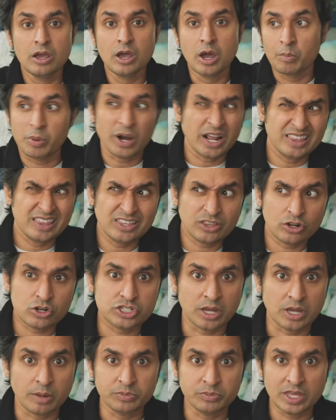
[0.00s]
But I think there are
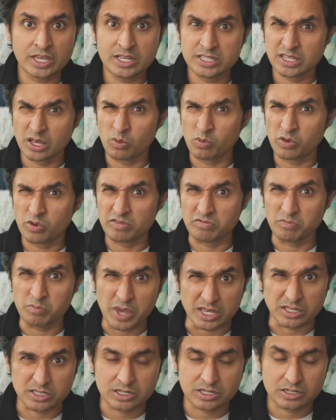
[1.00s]
some things that we've
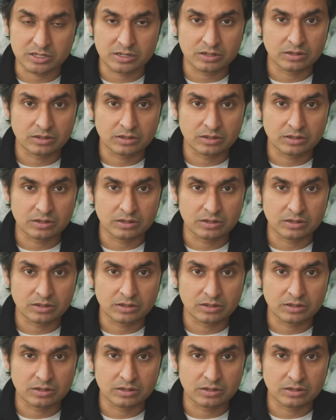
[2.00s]
missed.